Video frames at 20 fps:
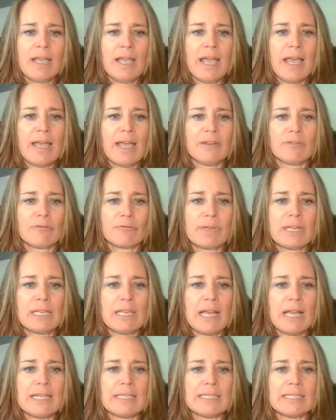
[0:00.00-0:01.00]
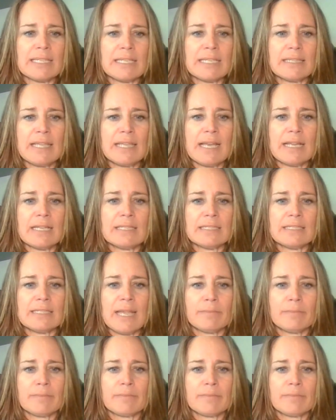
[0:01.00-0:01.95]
and realizing that um,